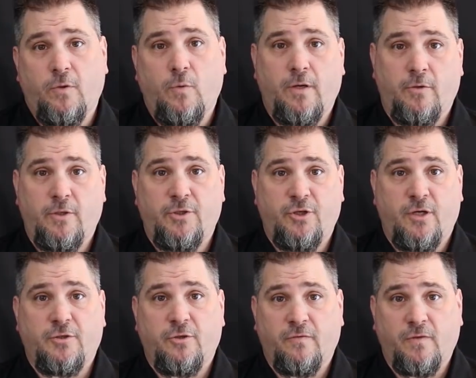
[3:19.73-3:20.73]
you want to
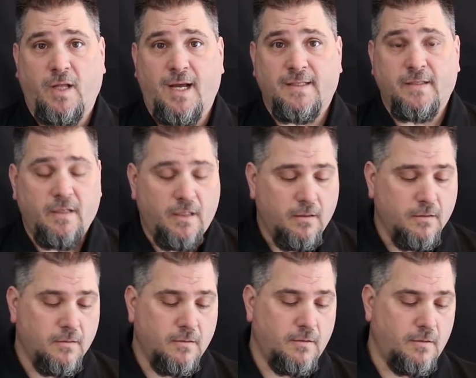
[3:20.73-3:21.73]
adjust your velocity.
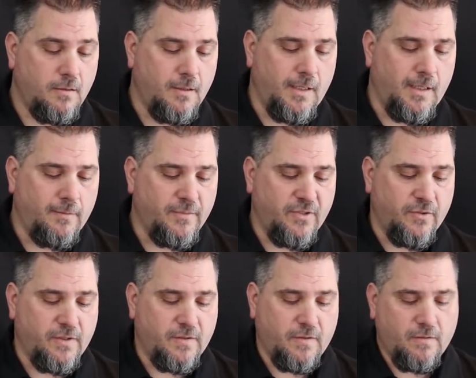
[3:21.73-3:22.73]
So
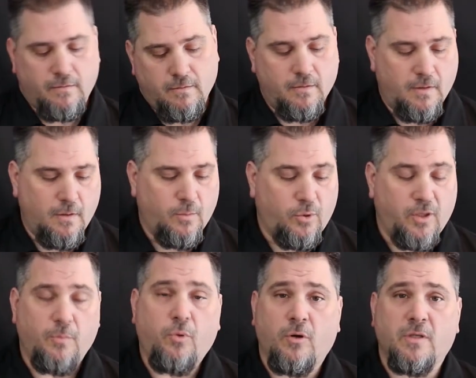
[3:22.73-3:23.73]
it's pretty
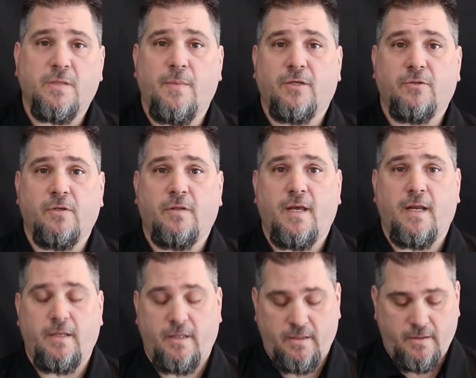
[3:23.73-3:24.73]
important to make sure that that
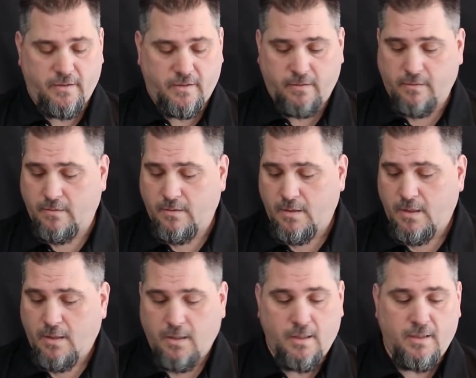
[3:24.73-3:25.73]
is
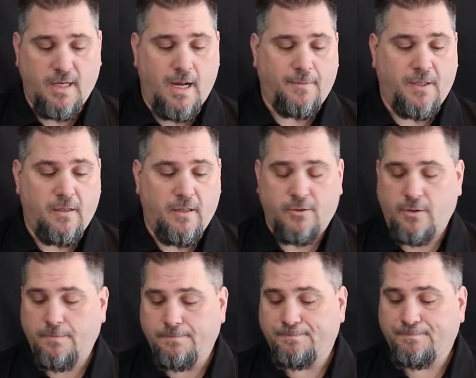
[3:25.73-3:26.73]
in top condition.